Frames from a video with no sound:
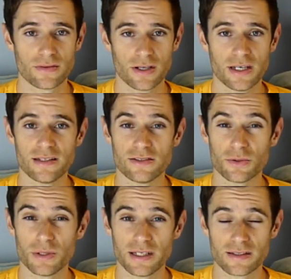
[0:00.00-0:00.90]
an easier
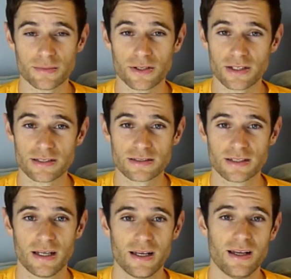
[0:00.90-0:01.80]
week, to be honest.
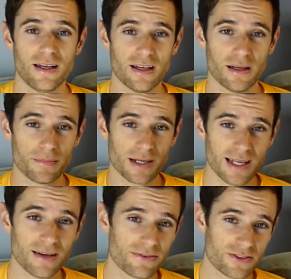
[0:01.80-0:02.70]
My
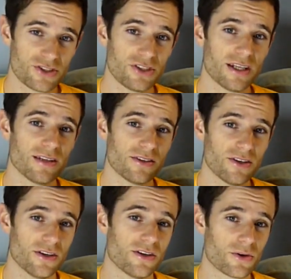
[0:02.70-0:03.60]
left shin is
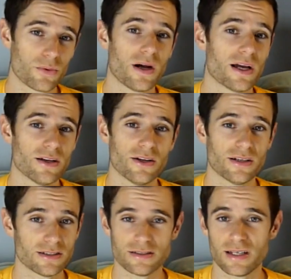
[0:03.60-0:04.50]
hurting quite a lot,
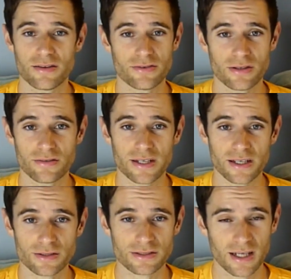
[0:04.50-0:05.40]
as I said throughout the
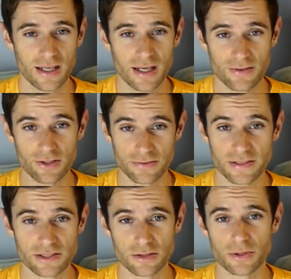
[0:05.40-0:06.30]
videos. I've got a
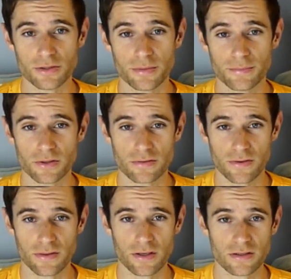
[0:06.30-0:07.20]
physio appointment booked for
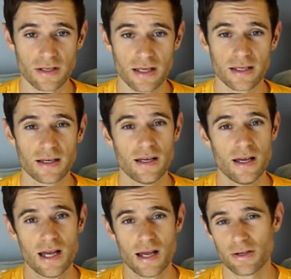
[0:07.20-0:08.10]
Thursday.
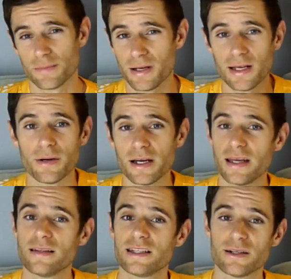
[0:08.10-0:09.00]
I'm going to play it by
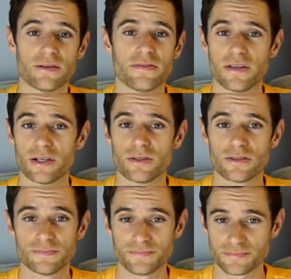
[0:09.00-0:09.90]
ear, see how it feels.